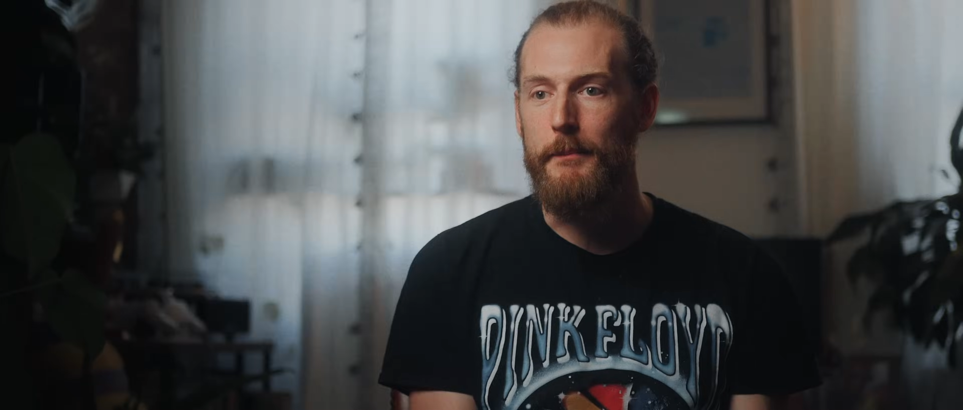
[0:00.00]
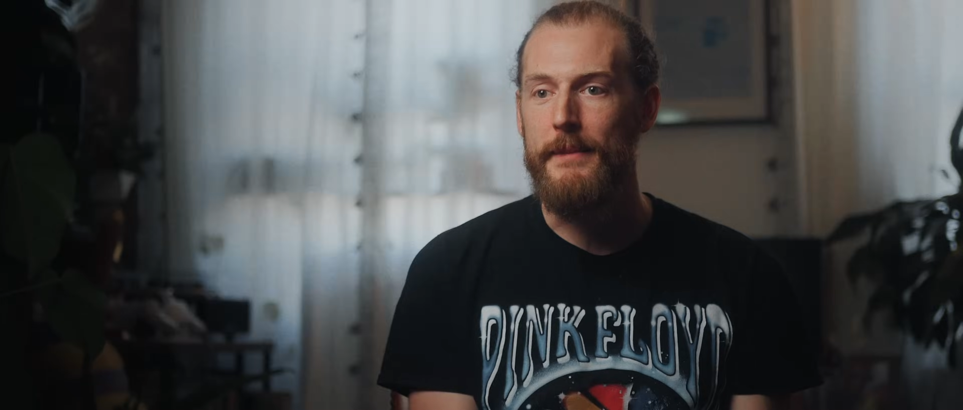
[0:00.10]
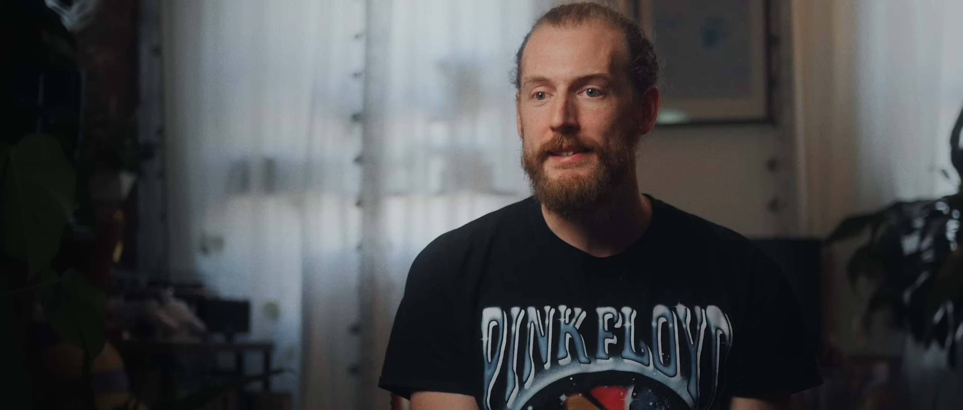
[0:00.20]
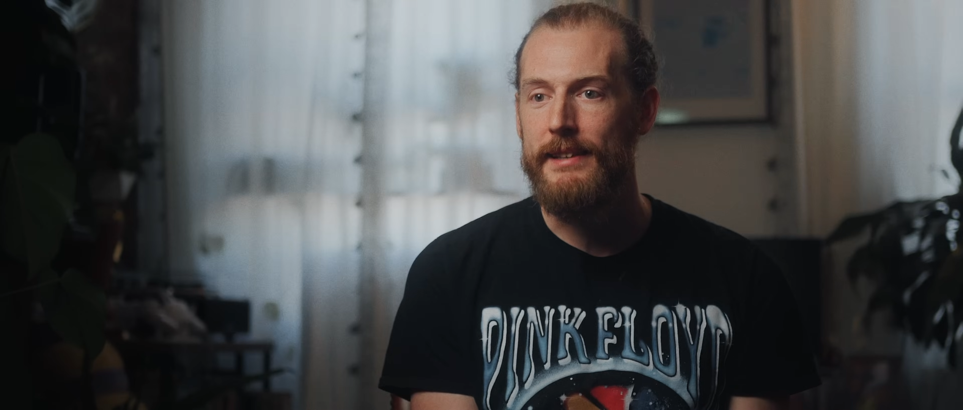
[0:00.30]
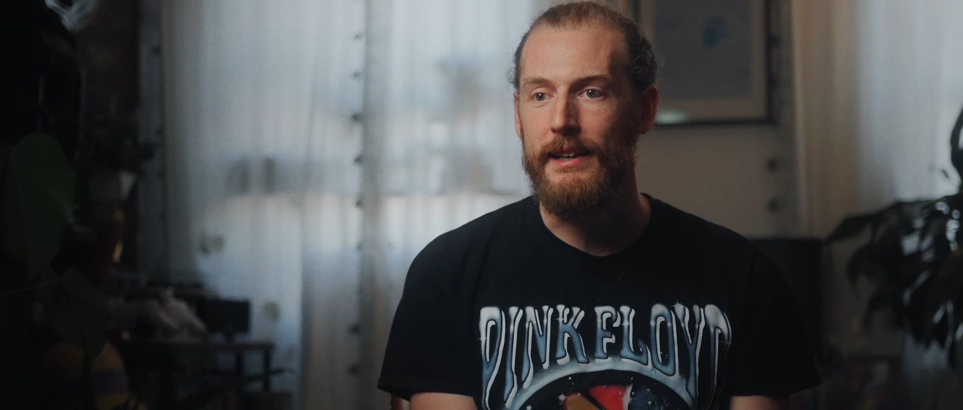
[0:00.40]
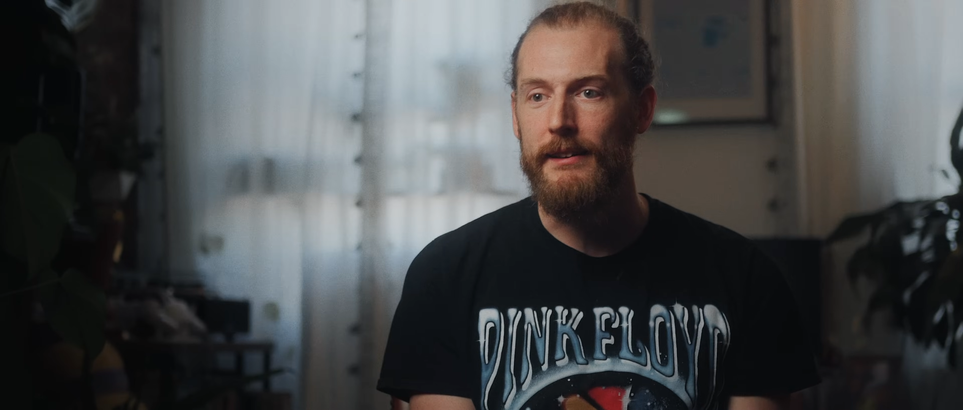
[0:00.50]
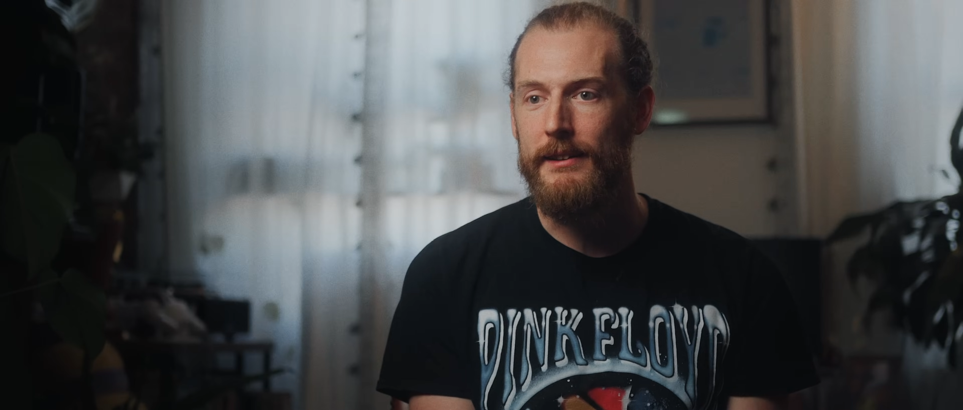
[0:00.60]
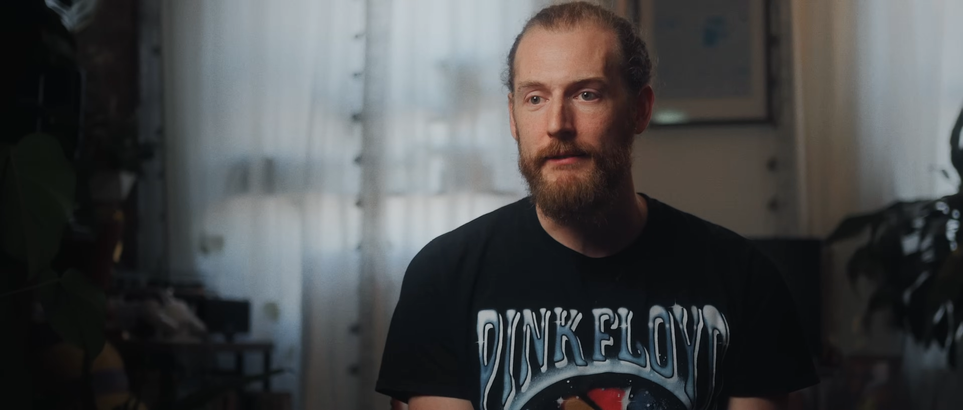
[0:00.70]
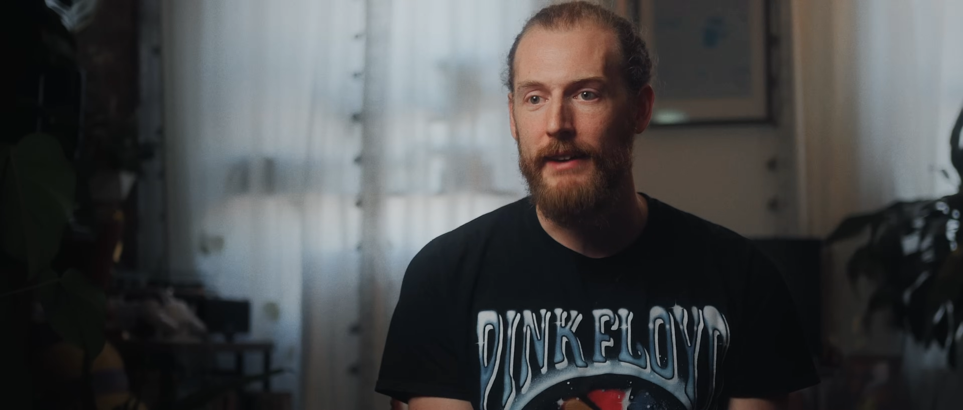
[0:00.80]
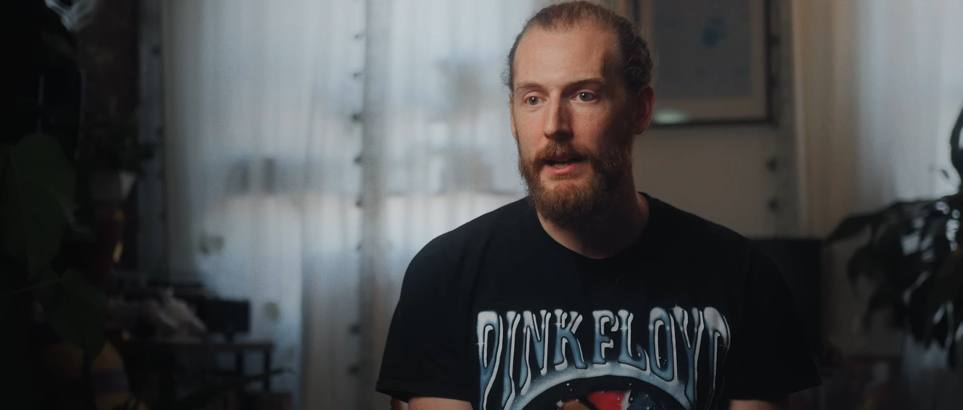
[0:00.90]

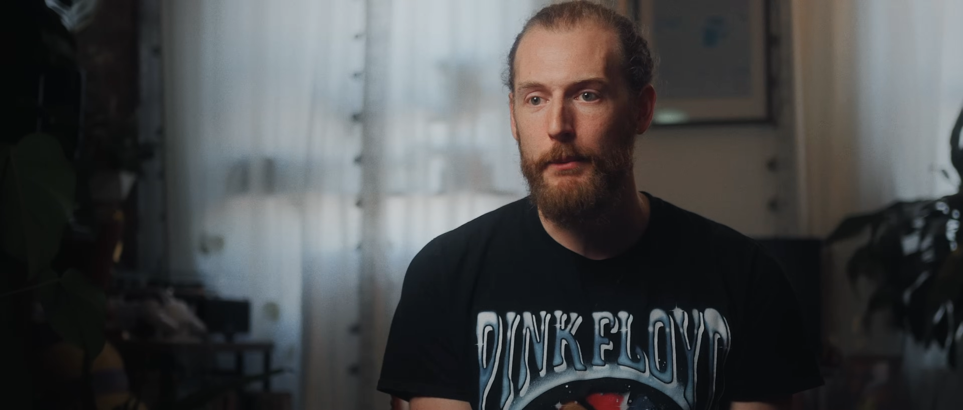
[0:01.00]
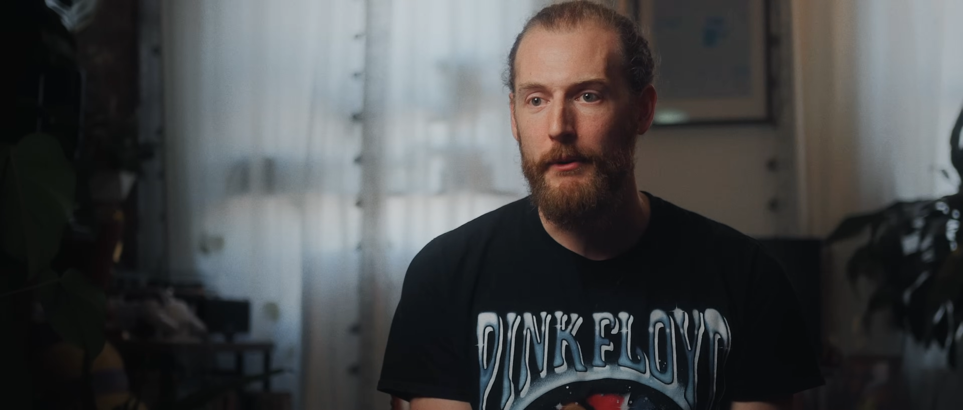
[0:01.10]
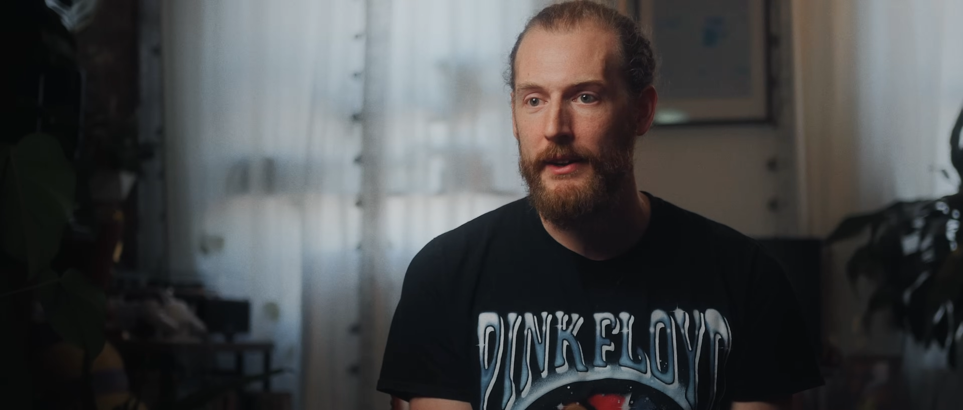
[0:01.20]
missing developer